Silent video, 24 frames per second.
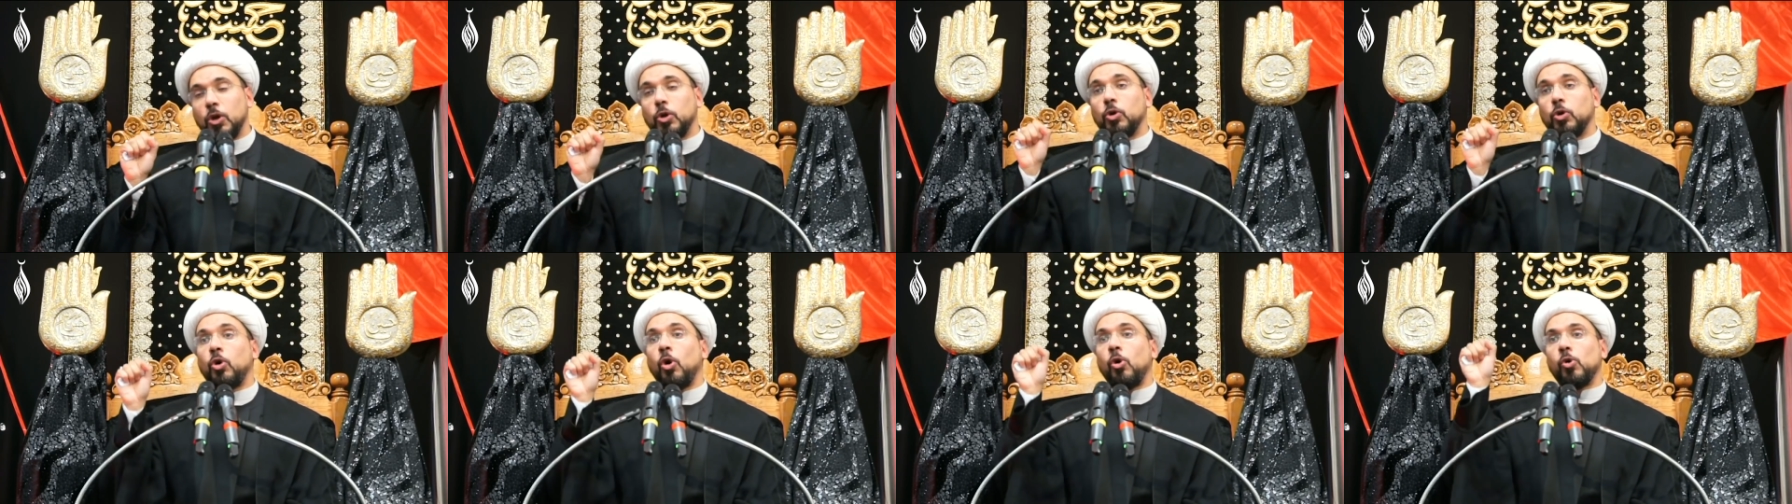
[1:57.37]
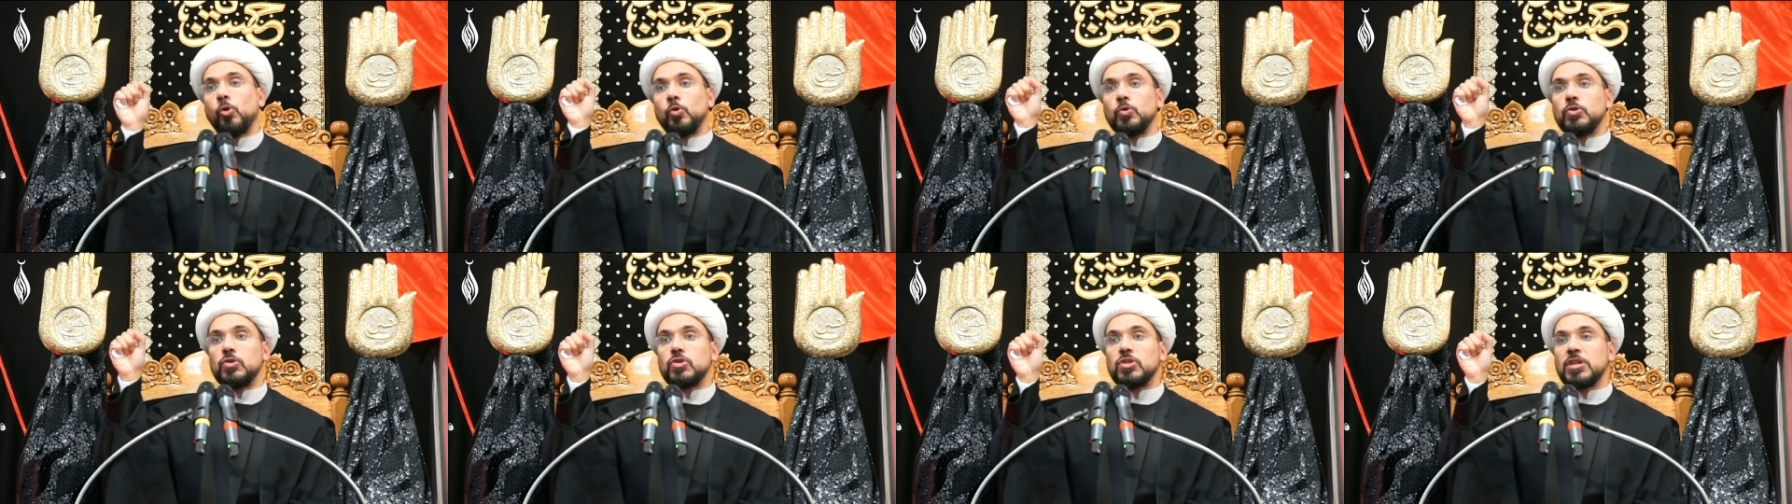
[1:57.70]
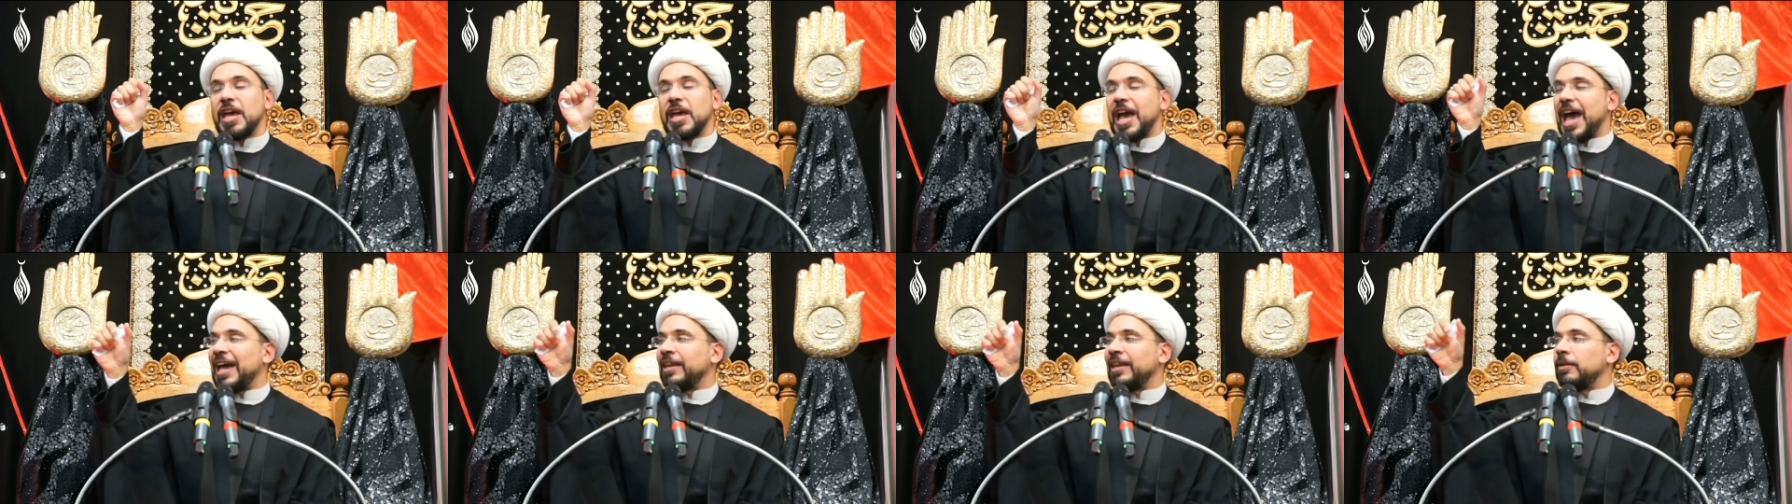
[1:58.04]
goes
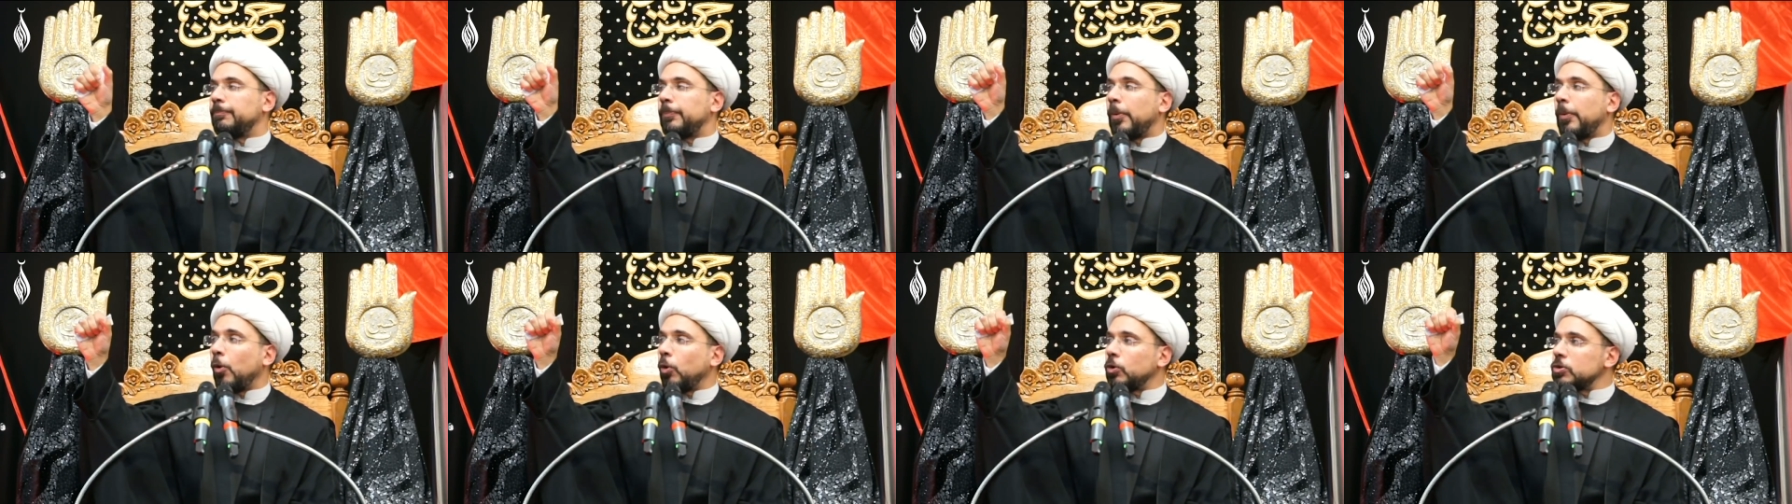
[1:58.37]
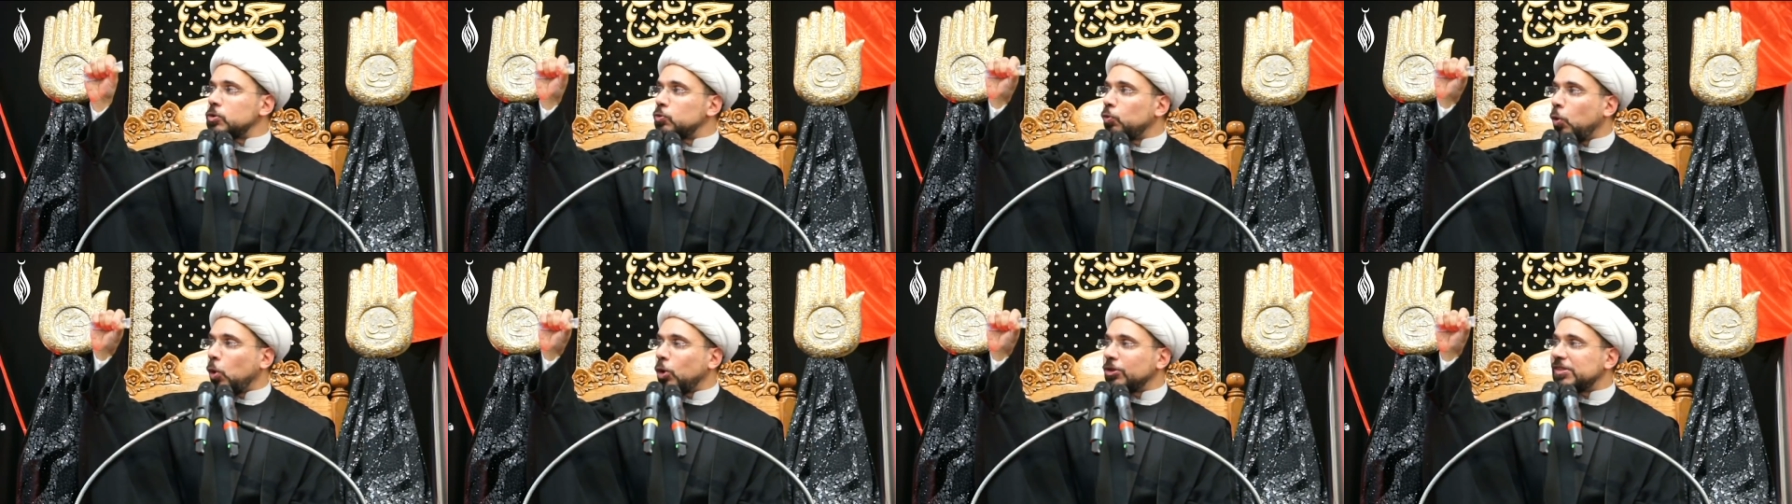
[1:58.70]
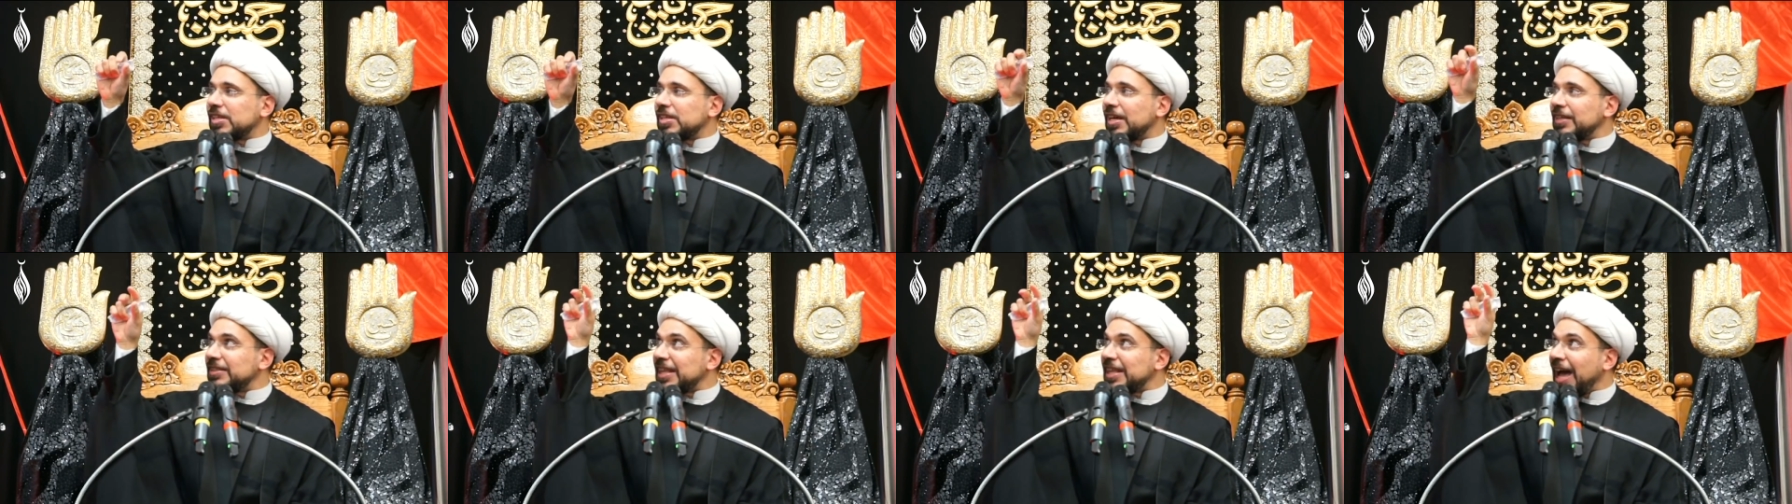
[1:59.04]
and pours
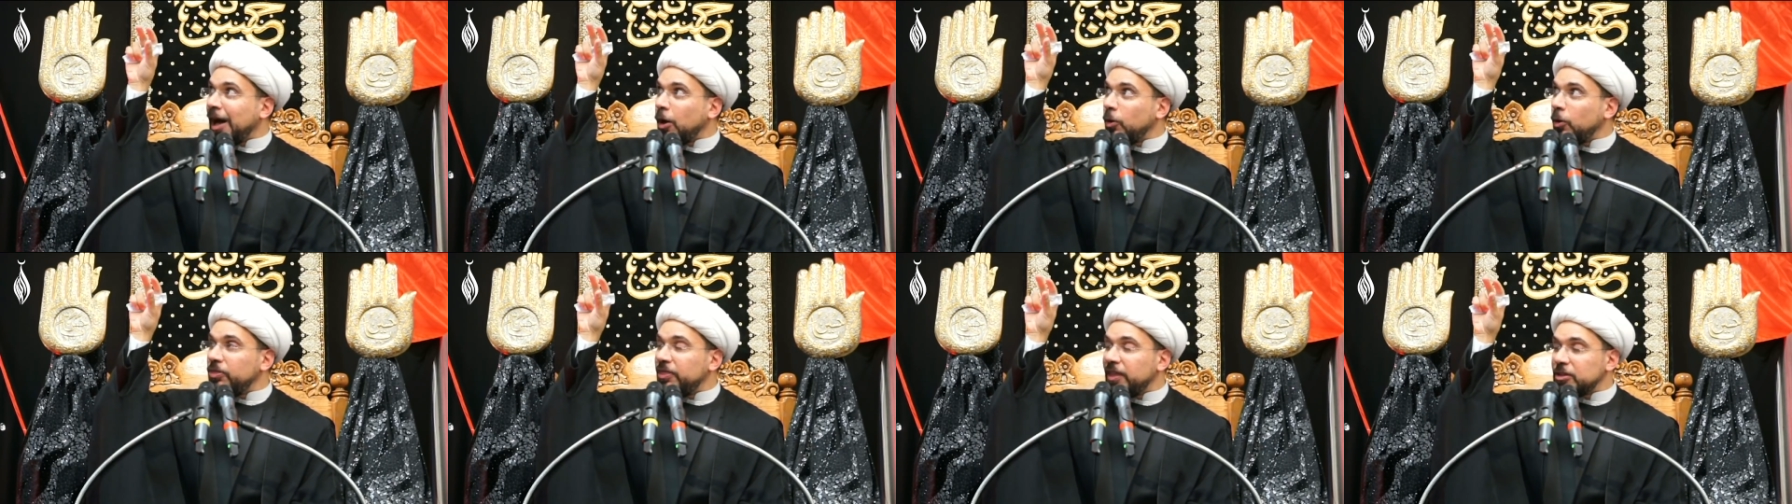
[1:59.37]
water down